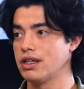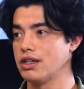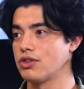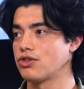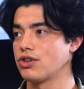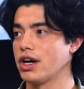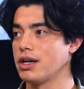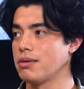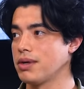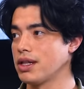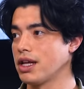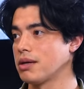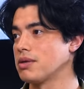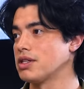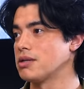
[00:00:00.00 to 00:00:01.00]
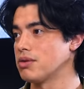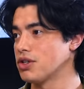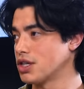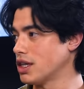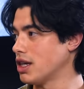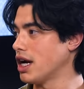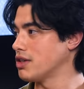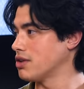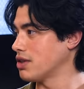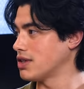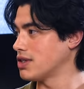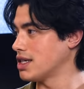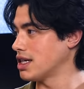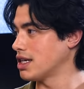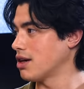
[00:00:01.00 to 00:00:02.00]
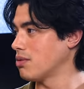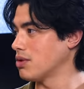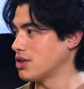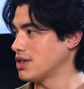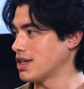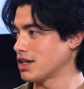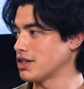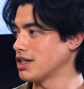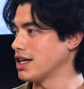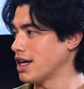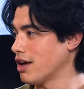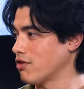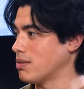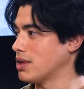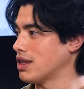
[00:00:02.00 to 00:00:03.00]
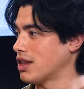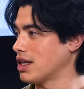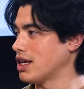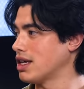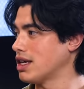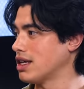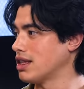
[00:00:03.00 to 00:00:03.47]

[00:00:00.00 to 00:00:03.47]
than trying to be like Mitsubishi lies on the sticker, which is actually a government thing.